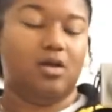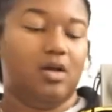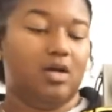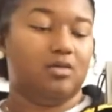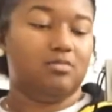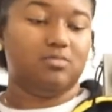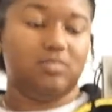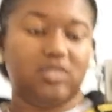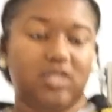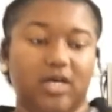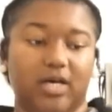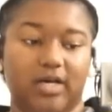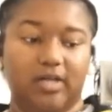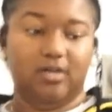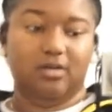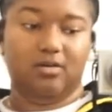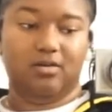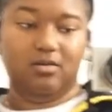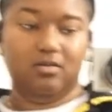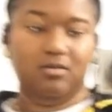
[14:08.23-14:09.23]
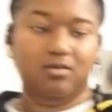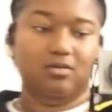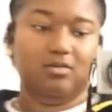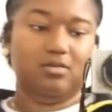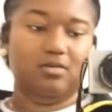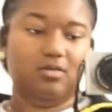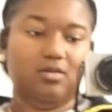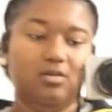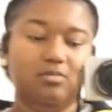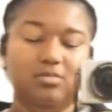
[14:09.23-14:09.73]
I'm tired.
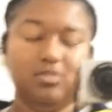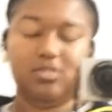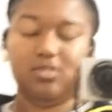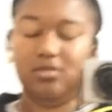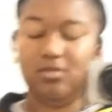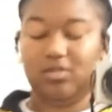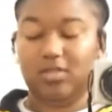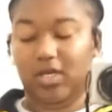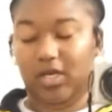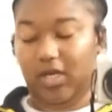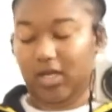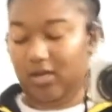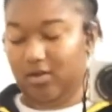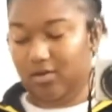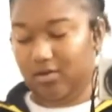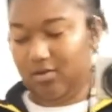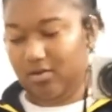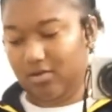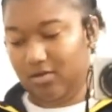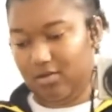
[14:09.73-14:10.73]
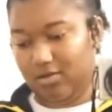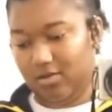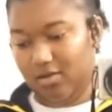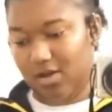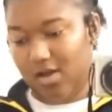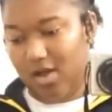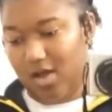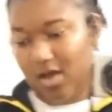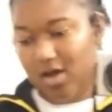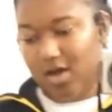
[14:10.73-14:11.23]
I'm so tired.
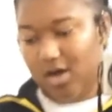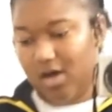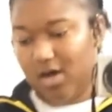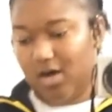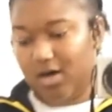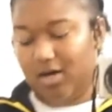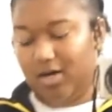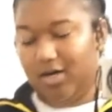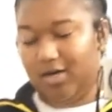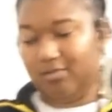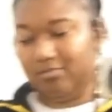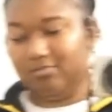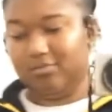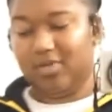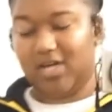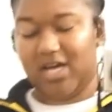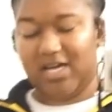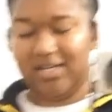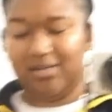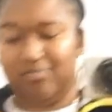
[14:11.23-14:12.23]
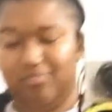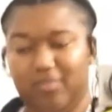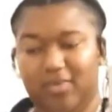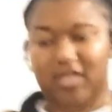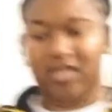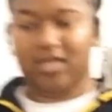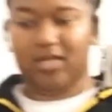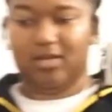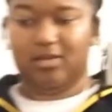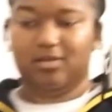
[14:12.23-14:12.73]
I
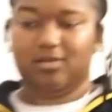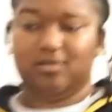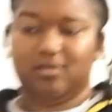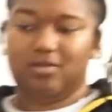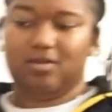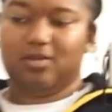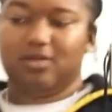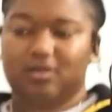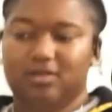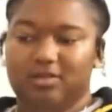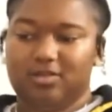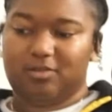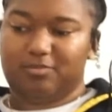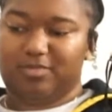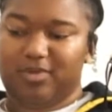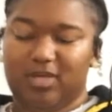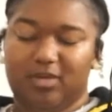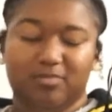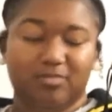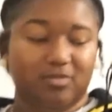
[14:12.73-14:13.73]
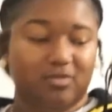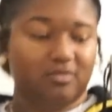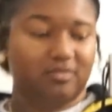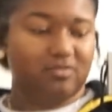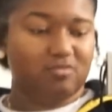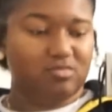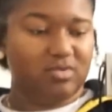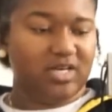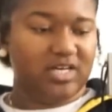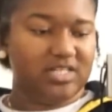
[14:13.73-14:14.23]
met the people
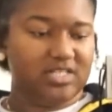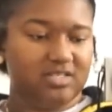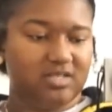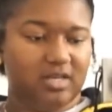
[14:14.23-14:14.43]
from last